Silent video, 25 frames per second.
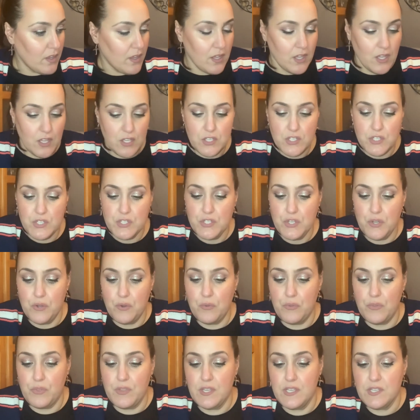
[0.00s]
So
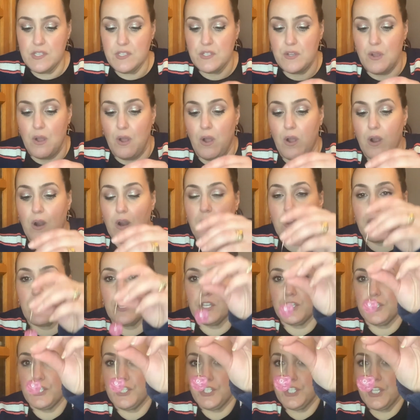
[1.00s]
these
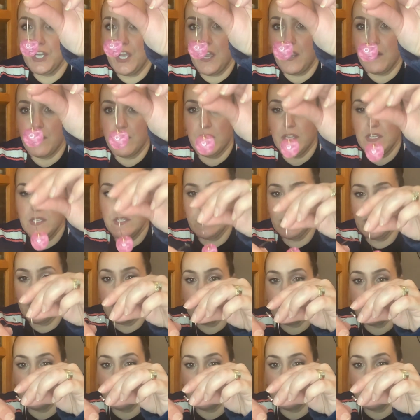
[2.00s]
are cherries.